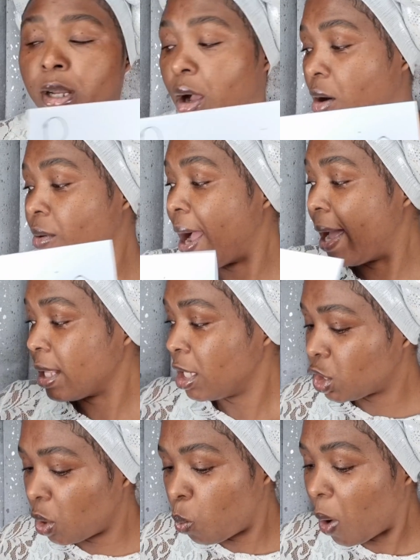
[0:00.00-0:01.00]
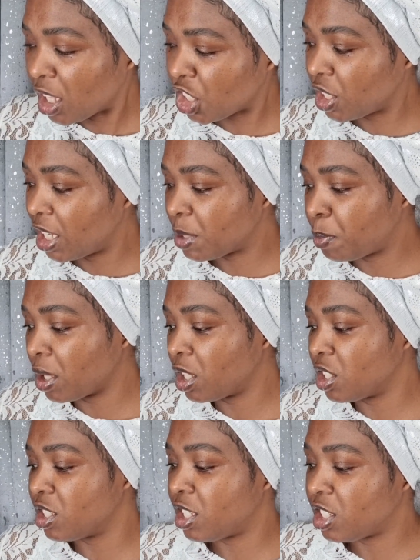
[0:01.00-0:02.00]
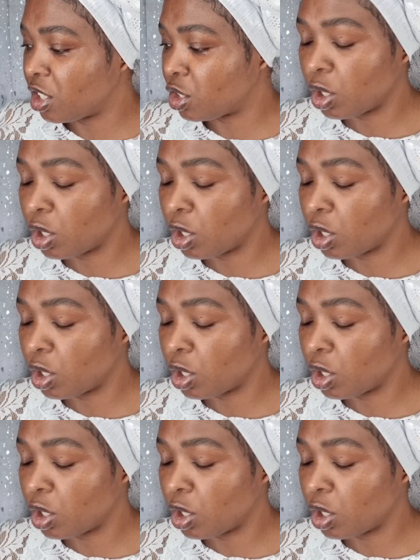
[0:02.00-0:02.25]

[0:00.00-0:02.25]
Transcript: All right. So watch this, brothers and sisters.